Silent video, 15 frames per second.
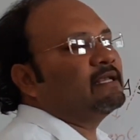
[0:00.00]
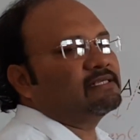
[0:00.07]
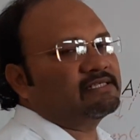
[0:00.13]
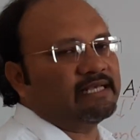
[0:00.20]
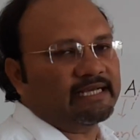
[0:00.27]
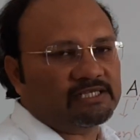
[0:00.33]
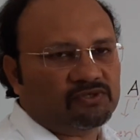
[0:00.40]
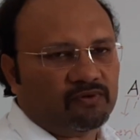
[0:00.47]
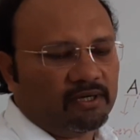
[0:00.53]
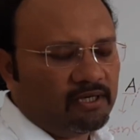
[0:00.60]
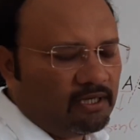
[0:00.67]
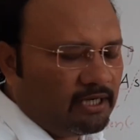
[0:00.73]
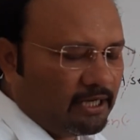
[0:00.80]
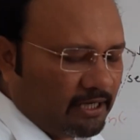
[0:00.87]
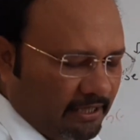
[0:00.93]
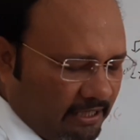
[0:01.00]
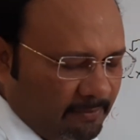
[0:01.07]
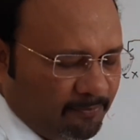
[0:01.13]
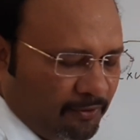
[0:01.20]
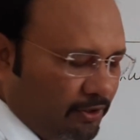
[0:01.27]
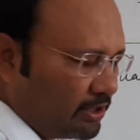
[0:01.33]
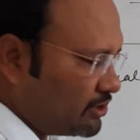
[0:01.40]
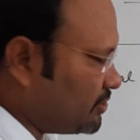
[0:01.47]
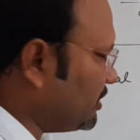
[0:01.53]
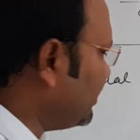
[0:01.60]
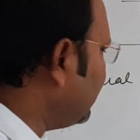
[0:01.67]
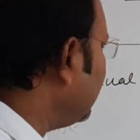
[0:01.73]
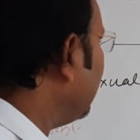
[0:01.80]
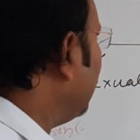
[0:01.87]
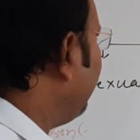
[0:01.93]
sexual
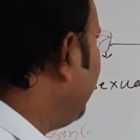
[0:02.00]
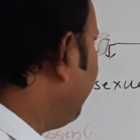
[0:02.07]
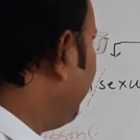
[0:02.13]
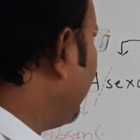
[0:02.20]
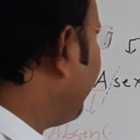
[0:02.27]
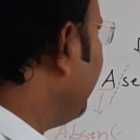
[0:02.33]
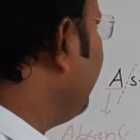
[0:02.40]
reproduction. Before we